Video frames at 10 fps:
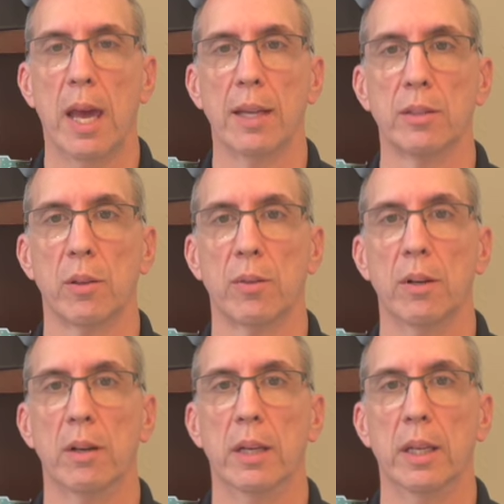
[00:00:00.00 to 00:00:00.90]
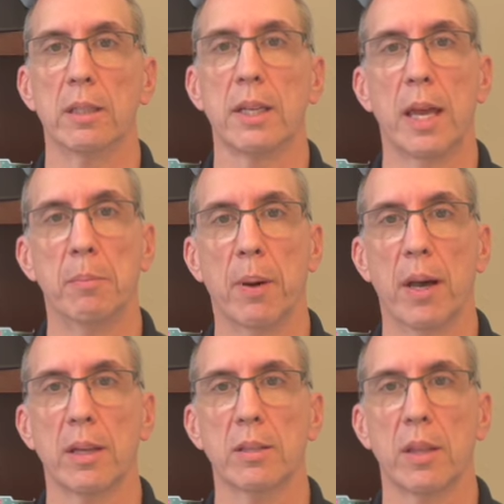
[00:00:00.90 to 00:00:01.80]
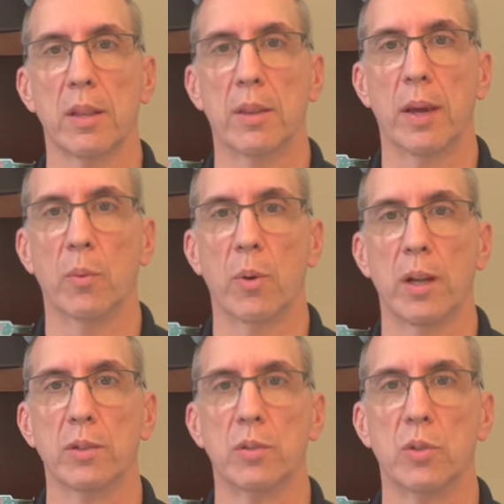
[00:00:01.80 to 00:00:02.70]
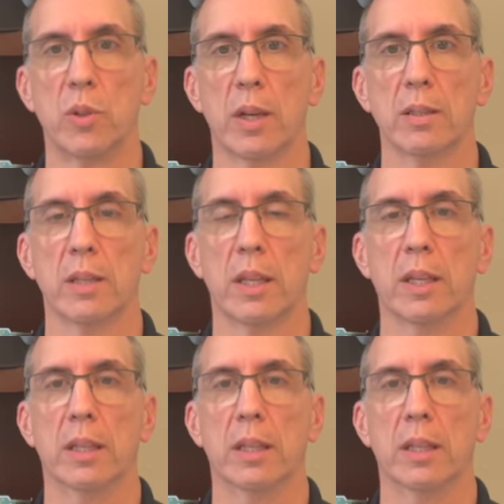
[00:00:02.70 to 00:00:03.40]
And so there is a bus that runs just